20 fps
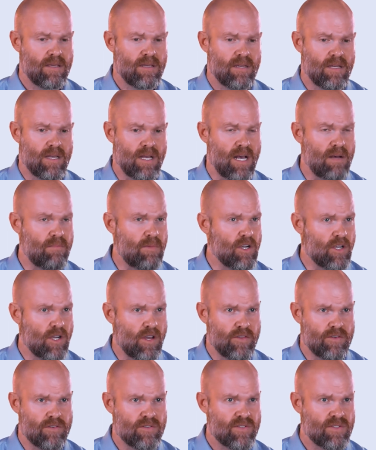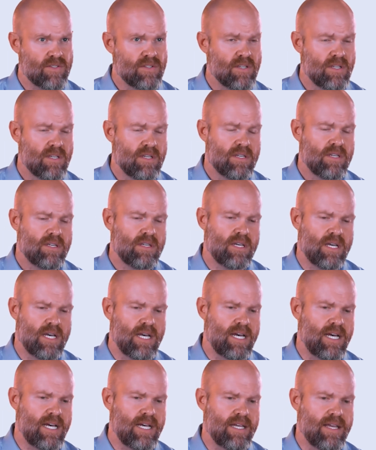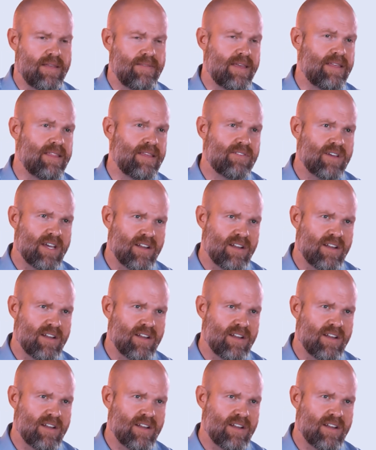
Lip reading: among others. And they've